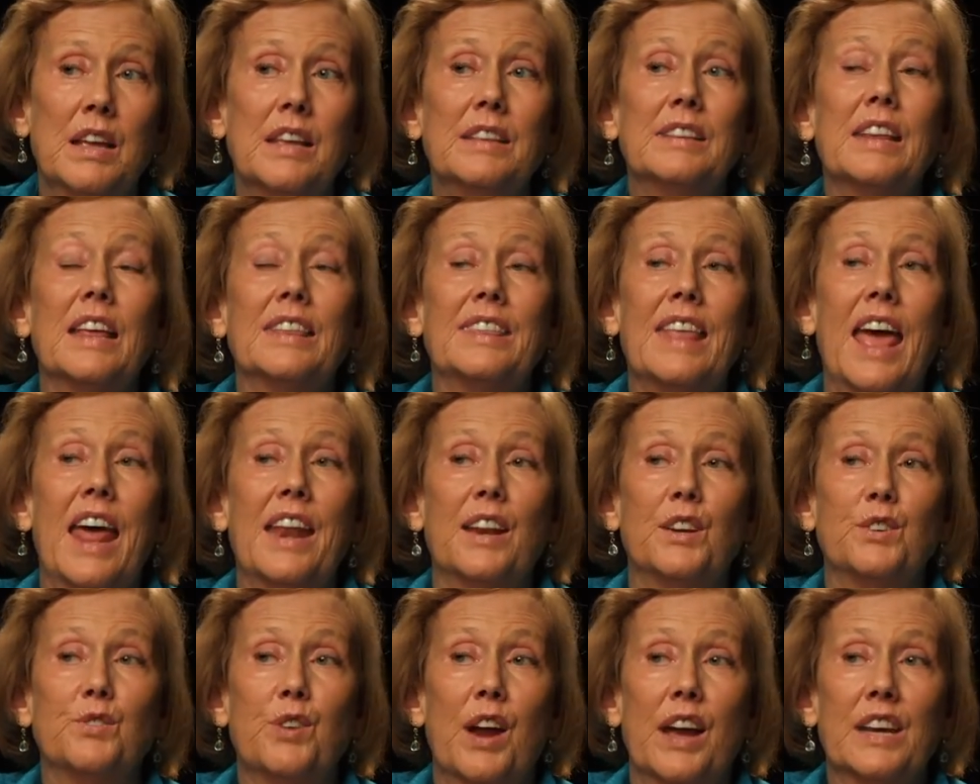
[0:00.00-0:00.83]
that that
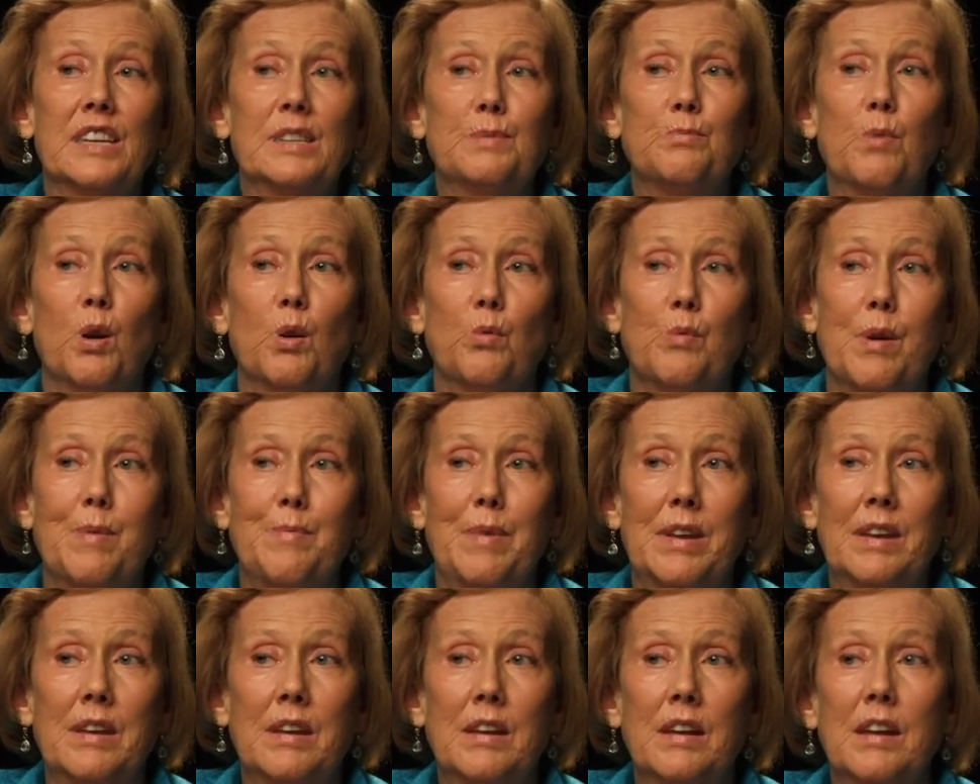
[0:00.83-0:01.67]
attracts more
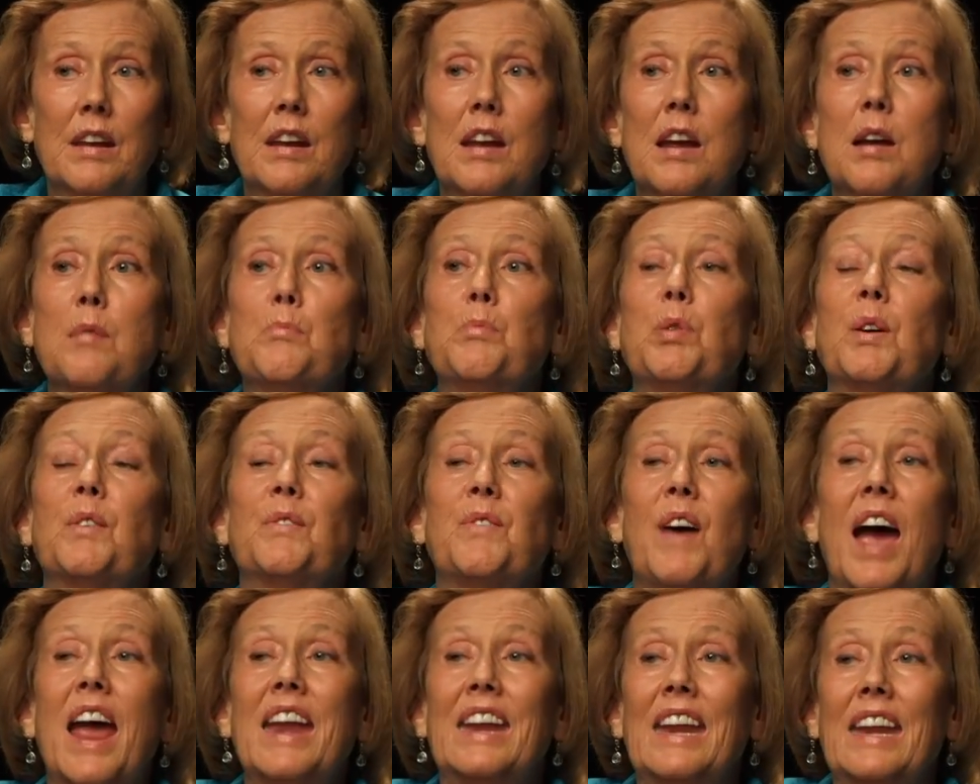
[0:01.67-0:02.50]
women,
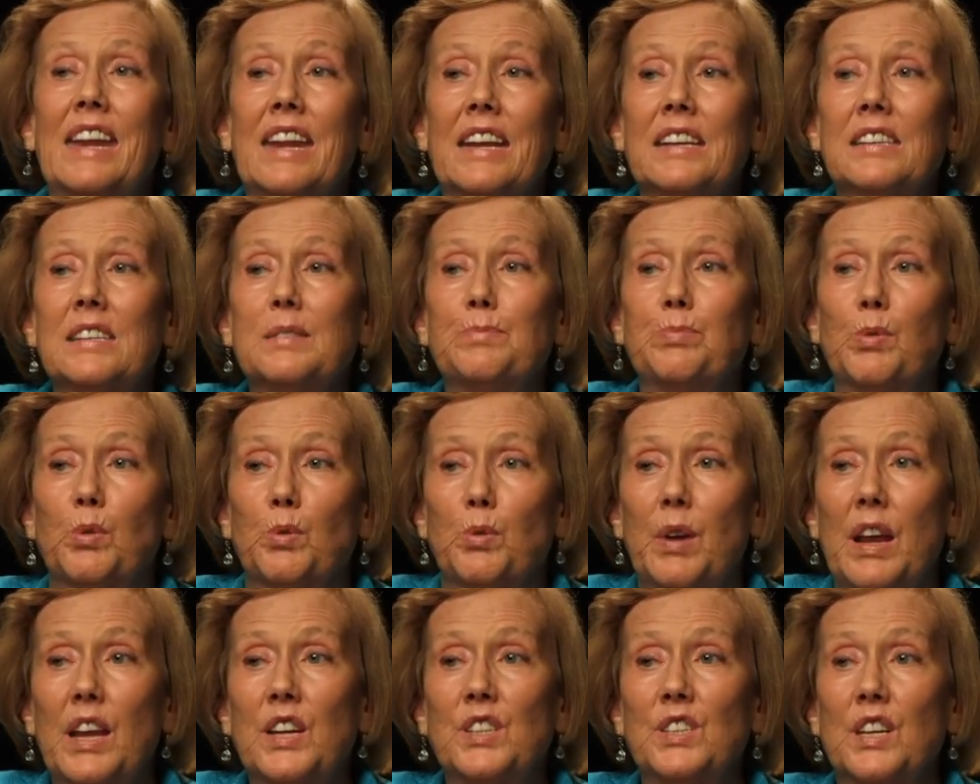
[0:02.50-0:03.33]
providing
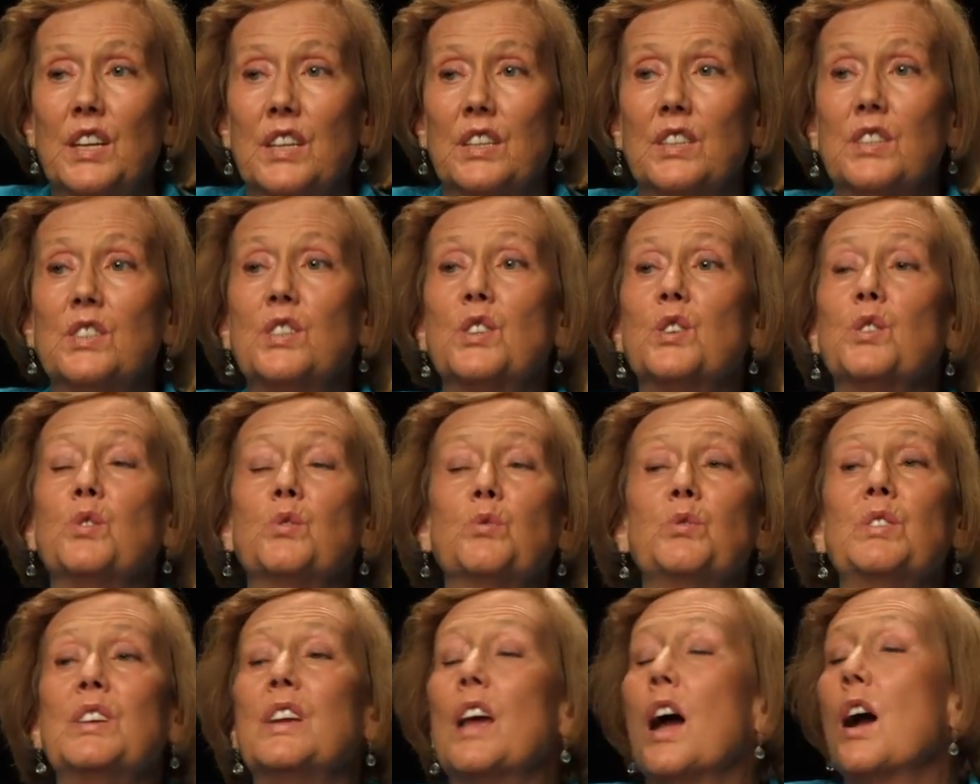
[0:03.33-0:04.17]
inspiration
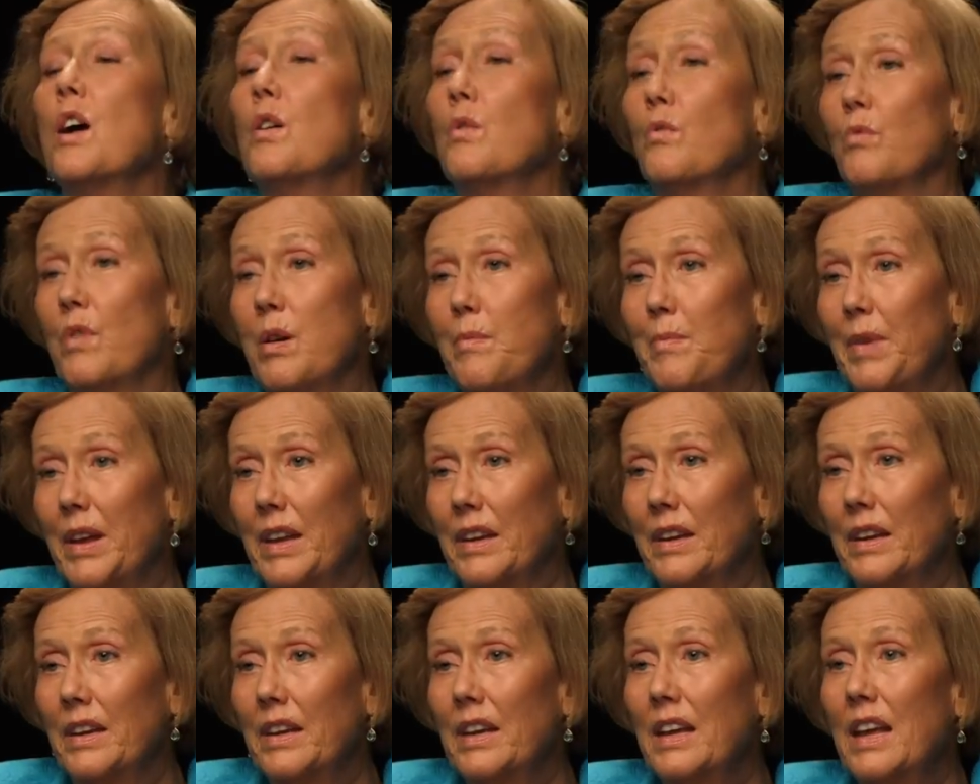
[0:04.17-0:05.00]
to young
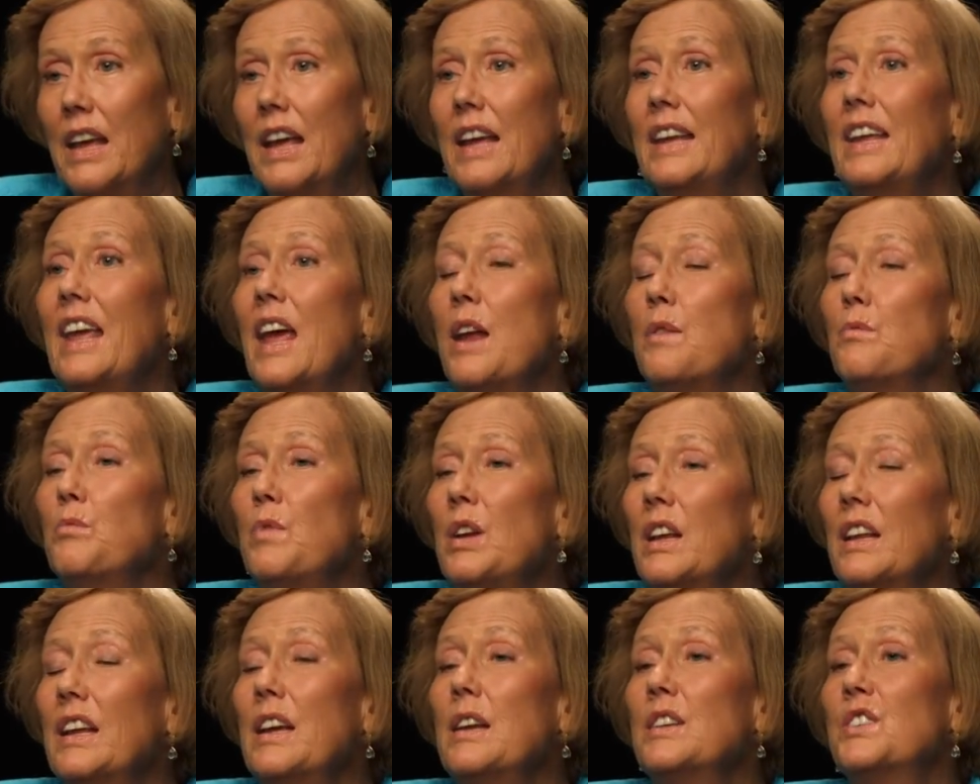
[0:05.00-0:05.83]
women can
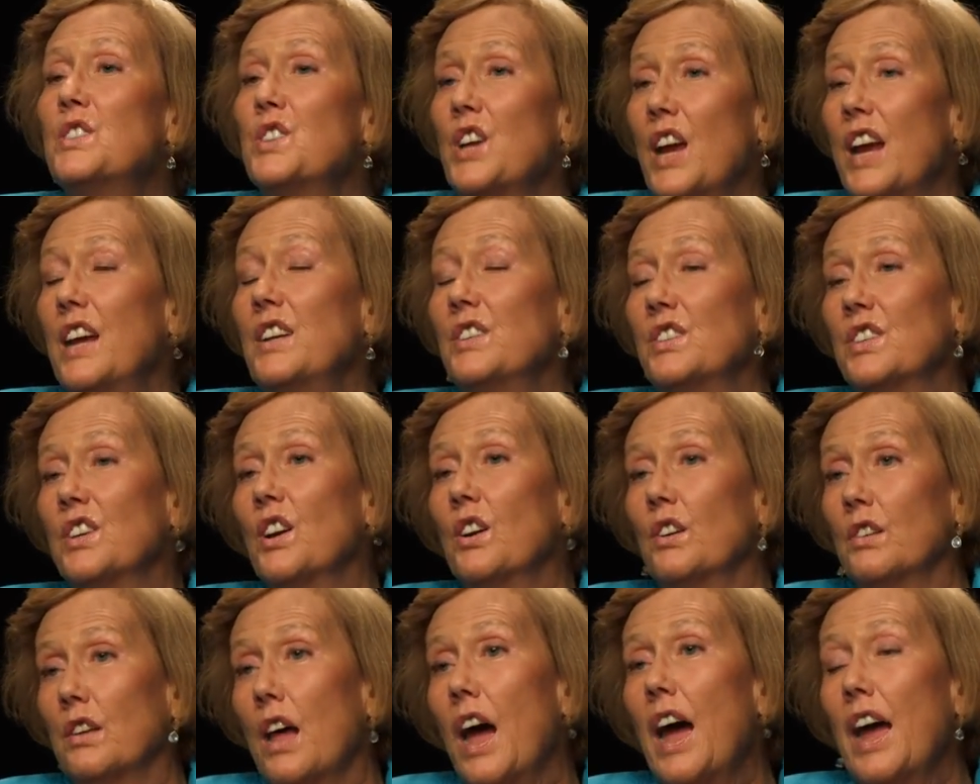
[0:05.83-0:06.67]
really change
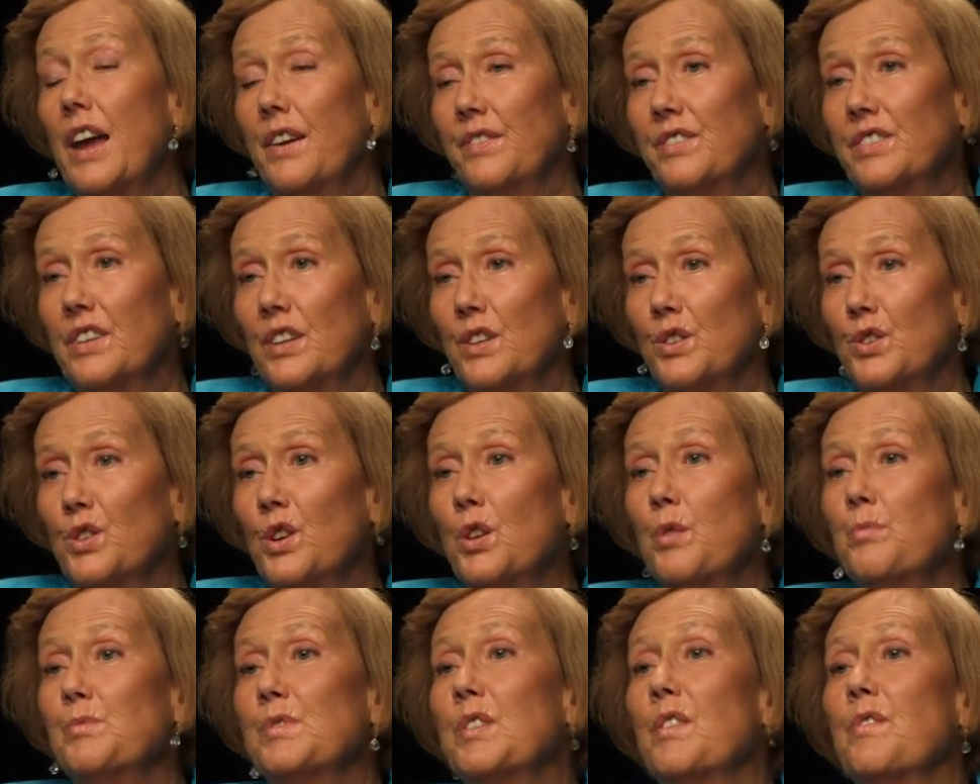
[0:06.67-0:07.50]
their lives in
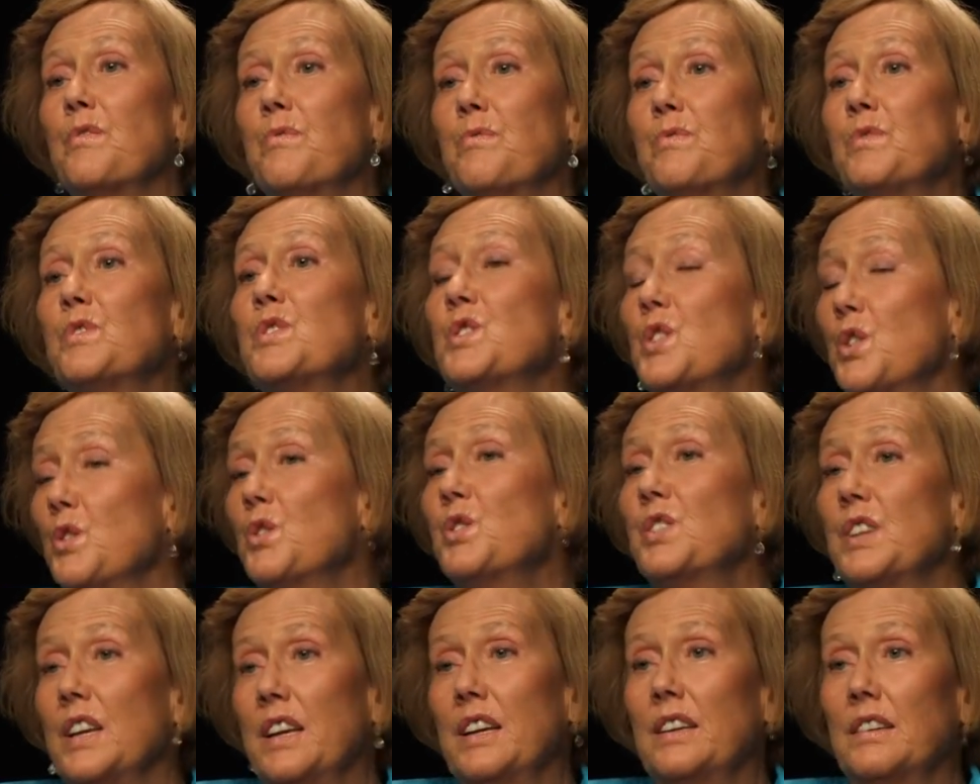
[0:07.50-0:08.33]
terms of
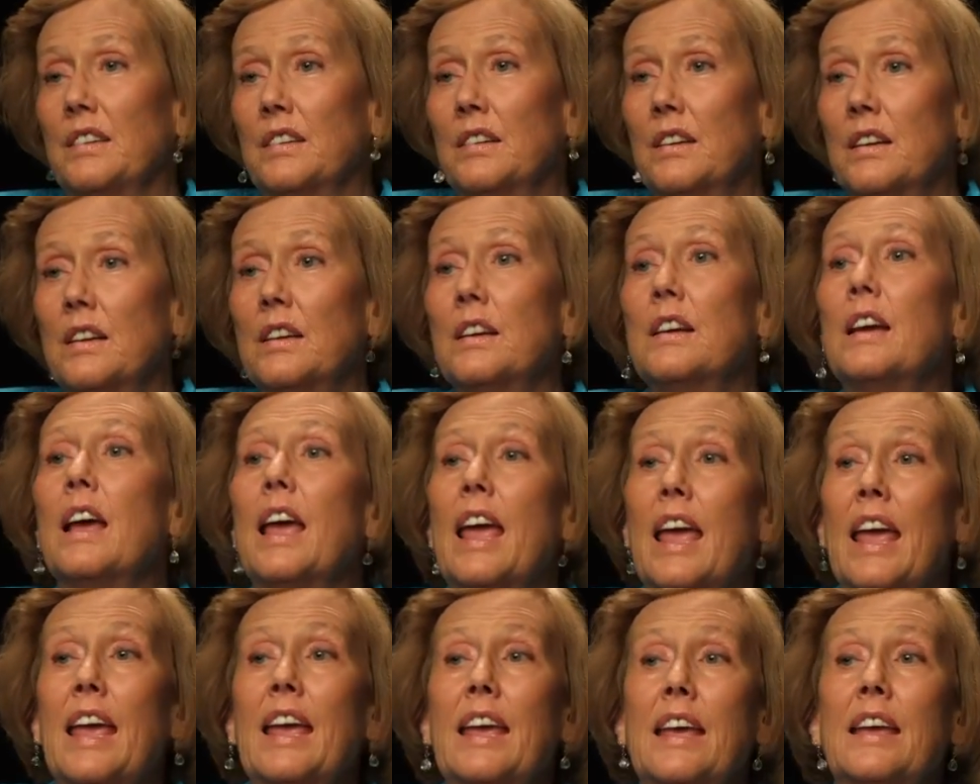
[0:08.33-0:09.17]
choosing
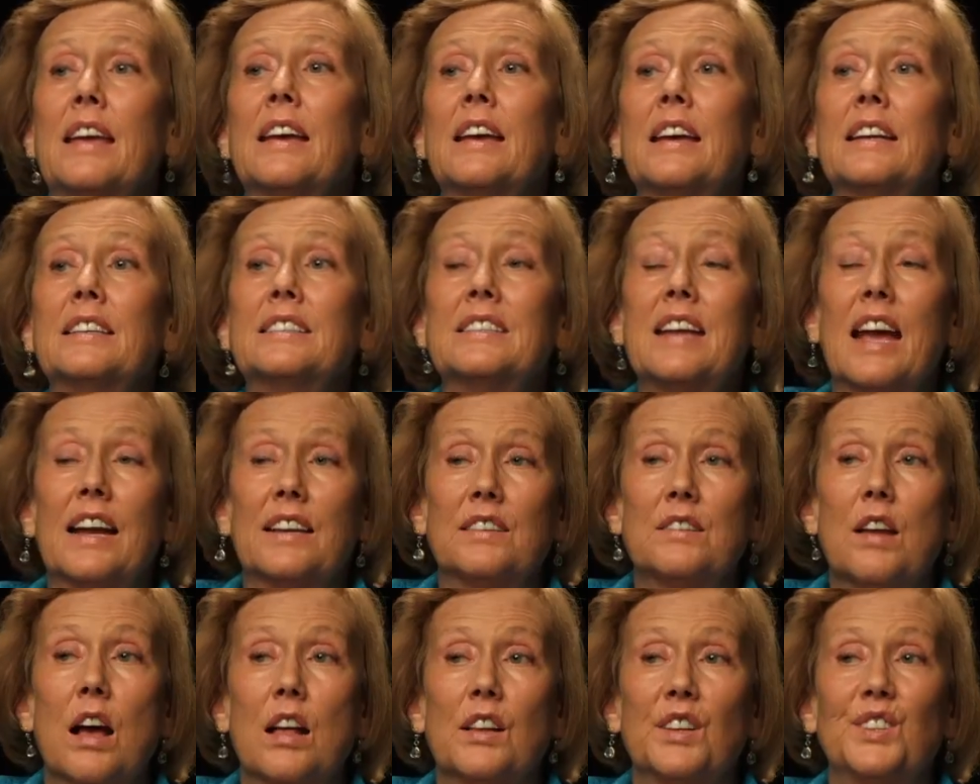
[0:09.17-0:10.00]
a
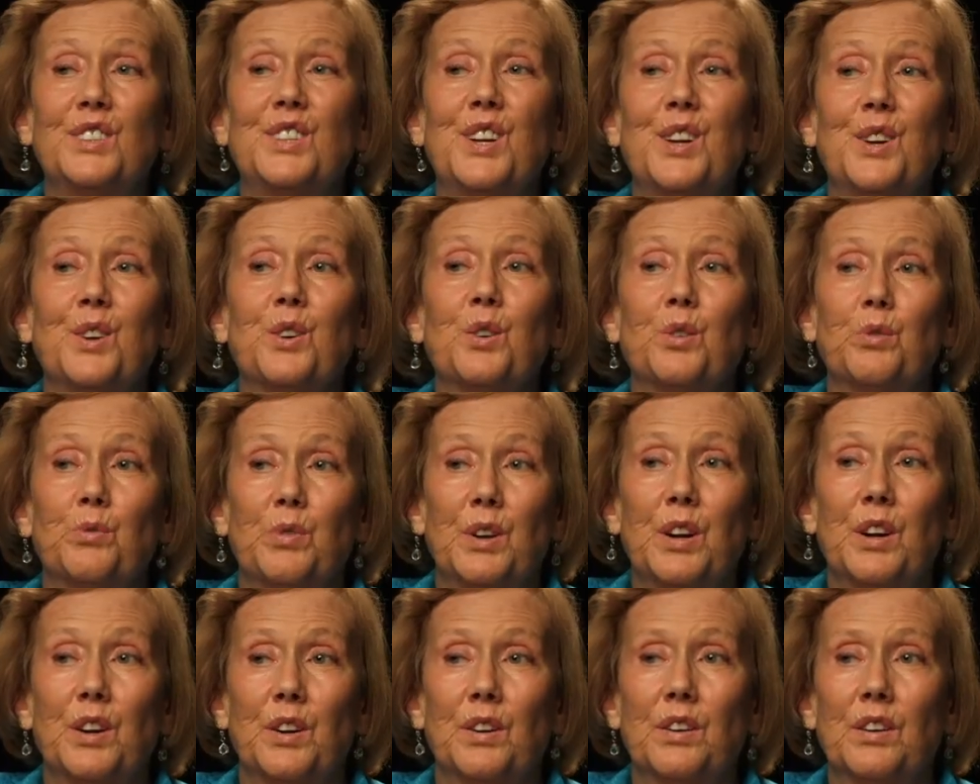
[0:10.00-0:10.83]
technology
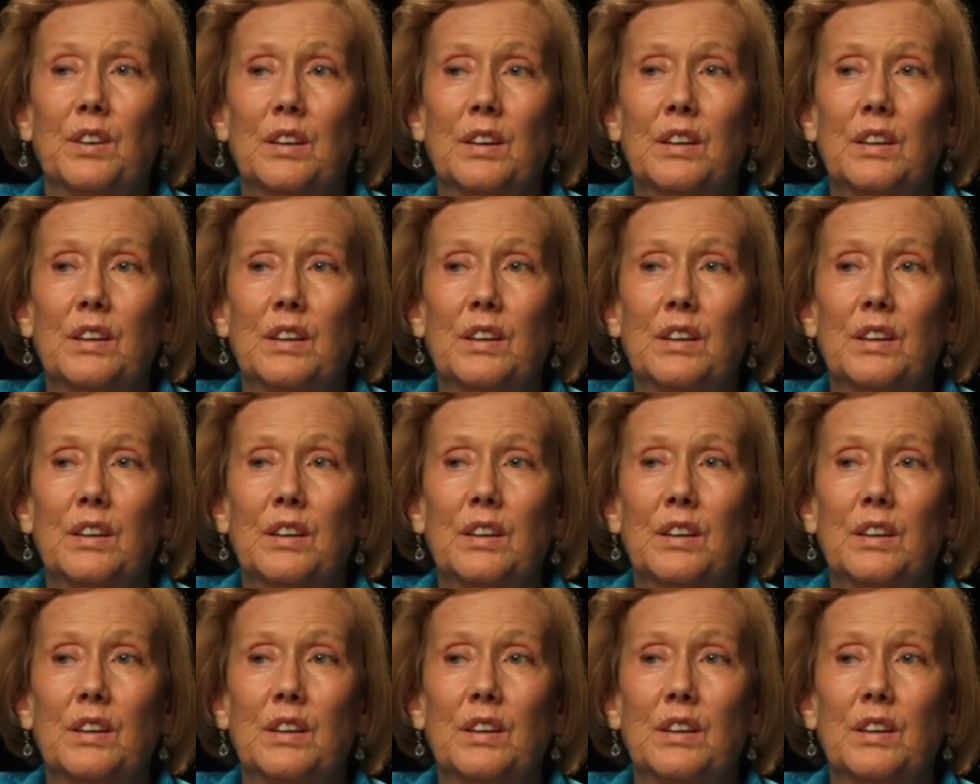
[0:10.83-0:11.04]
career.